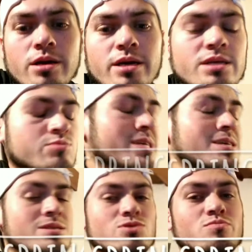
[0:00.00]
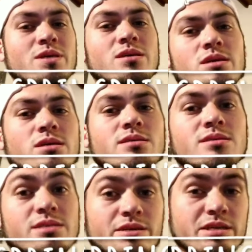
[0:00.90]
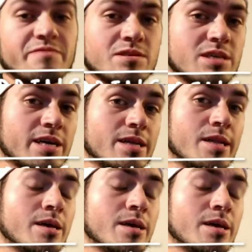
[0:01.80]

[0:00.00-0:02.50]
Alright guys, we need to be serious for a second.